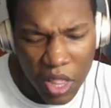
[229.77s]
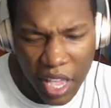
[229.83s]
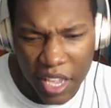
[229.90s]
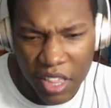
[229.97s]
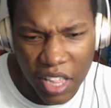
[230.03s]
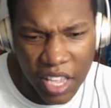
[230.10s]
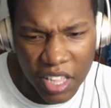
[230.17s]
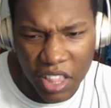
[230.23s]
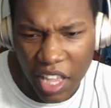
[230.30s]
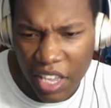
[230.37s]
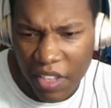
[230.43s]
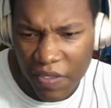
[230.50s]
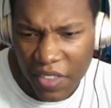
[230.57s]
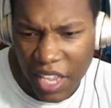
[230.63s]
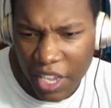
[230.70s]

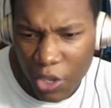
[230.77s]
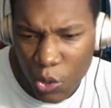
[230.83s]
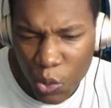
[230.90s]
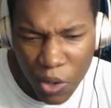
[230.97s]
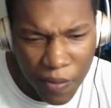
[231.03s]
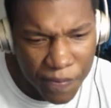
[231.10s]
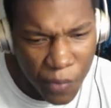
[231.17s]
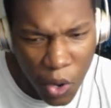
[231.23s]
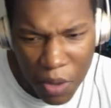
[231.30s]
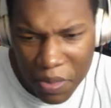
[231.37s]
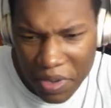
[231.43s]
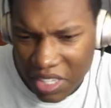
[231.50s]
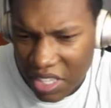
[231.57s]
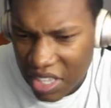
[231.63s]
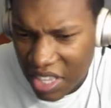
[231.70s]
like
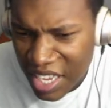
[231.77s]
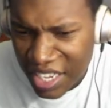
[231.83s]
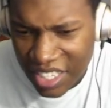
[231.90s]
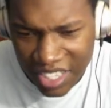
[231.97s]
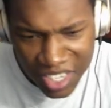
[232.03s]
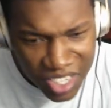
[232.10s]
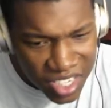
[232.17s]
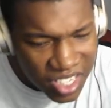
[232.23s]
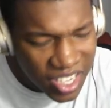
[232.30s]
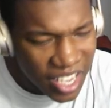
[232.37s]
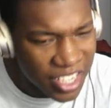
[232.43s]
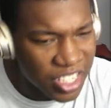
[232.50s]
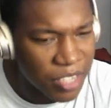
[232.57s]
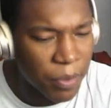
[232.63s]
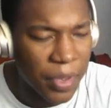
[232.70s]
uniform is this? This is
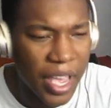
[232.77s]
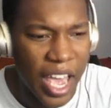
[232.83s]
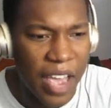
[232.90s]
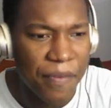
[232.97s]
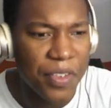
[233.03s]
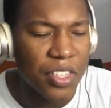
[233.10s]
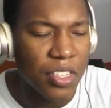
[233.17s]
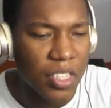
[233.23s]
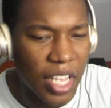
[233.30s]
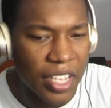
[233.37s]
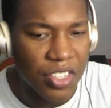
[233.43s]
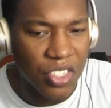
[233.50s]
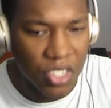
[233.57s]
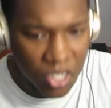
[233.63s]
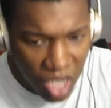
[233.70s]
like some heavy
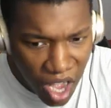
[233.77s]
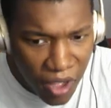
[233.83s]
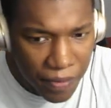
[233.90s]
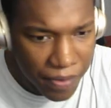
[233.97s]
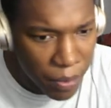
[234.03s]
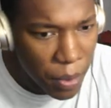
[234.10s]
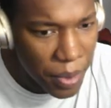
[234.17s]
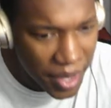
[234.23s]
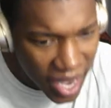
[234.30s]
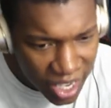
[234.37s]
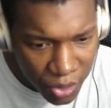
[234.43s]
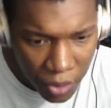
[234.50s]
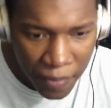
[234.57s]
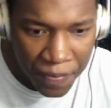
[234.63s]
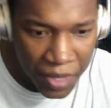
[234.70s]
like stuff. I'm gonna be
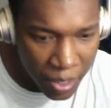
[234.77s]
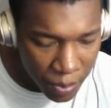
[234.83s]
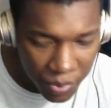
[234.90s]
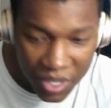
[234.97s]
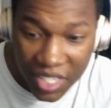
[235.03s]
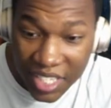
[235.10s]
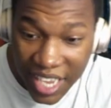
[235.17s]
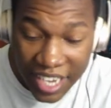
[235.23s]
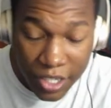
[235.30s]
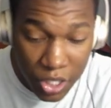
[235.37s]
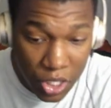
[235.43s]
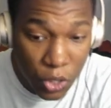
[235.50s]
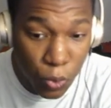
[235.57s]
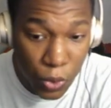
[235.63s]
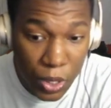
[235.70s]
honest. This is
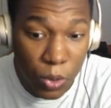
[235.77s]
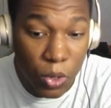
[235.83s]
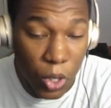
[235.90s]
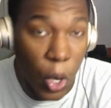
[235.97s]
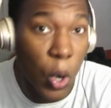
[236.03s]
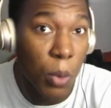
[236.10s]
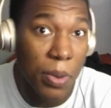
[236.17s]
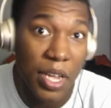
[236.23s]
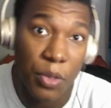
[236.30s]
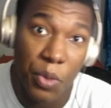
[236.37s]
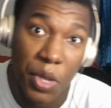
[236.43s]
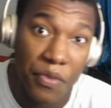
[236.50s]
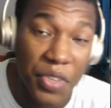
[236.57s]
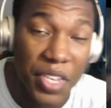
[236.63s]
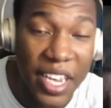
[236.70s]
actually the real gold, by the
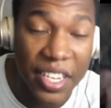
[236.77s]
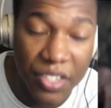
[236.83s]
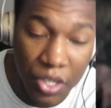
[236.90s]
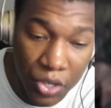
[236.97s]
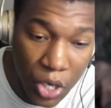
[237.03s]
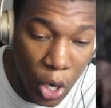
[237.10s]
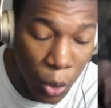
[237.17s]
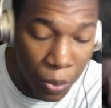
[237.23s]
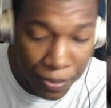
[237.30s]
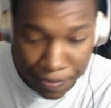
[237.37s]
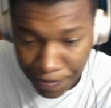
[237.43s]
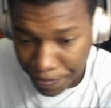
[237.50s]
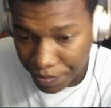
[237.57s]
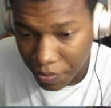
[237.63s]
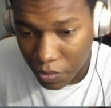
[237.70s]
way. If you guys didn't know,
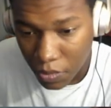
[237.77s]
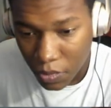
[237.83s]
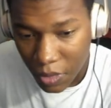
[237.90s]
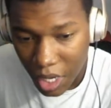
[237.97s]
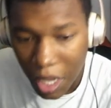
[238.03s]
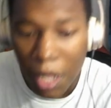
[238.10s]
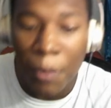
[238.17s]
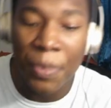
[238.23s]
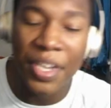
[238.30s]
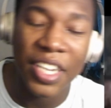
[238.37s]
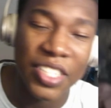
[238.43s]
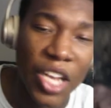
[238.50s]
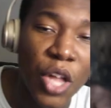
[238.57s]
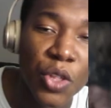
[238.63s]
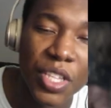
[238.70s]

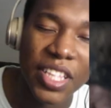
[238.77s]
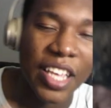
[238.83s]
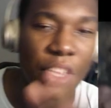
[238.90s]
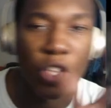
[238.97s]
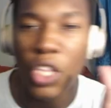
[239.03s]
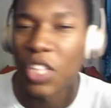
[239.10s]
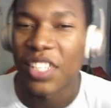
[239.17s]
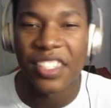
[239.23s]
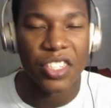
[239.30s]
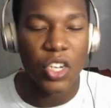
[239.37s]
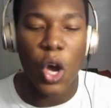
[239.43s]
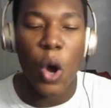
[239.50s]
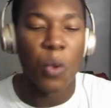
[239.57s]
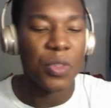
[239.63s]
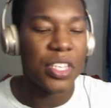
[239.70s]
because only like
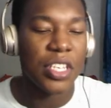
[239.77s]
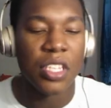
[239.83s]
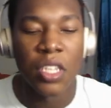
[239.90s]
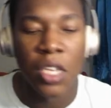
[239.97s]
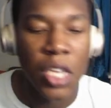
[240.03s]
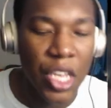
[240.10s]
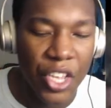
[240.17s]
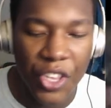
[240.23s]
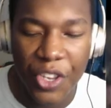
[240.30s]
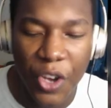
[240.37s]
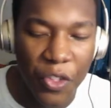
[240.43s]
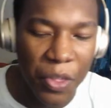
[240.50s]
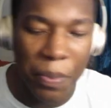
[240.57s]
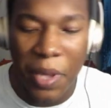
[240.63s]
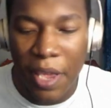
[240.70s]
only. You
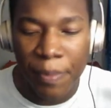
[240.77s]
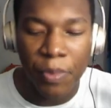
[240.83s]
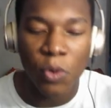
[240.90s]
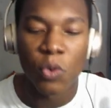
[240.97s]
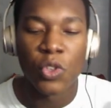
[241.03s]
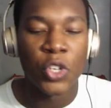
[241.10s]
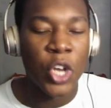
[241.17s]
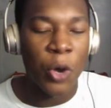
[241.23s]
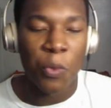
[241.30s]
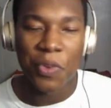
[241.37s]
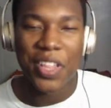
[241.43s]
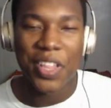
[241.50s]
know, the people, you know,